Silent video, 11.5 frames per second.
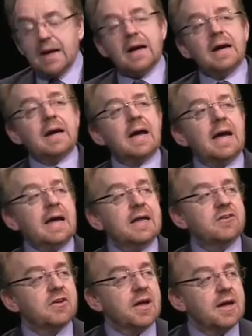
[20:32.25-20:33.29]
uh,
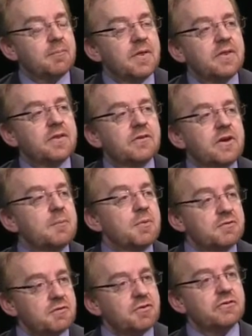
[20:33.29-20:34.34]
and um, there's a
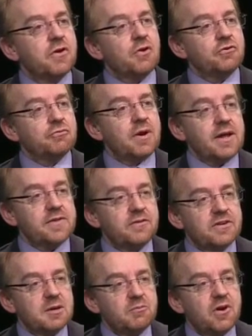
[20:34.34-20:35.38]
number of different zones running at
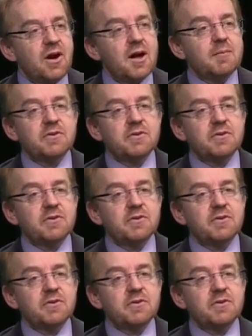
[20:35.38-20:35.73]
the same time.